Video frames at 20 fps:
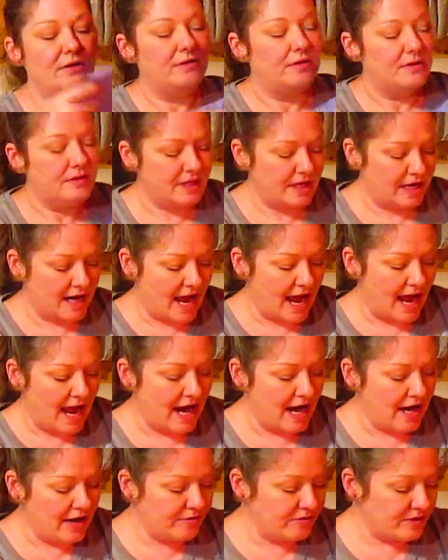then
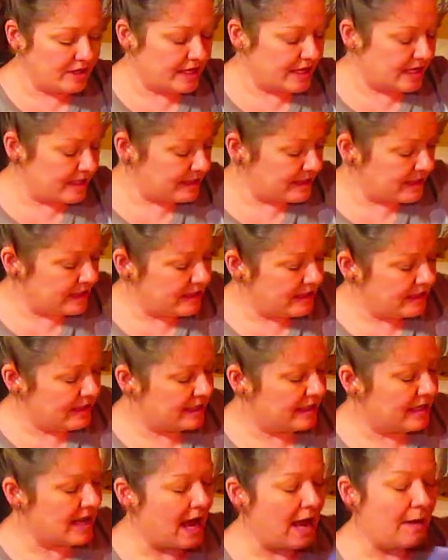I ironed this, and
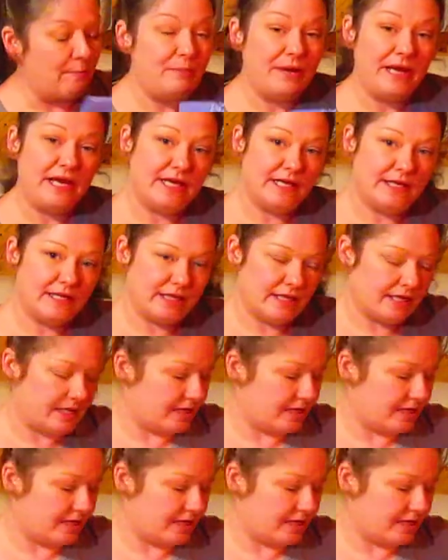then I pinned it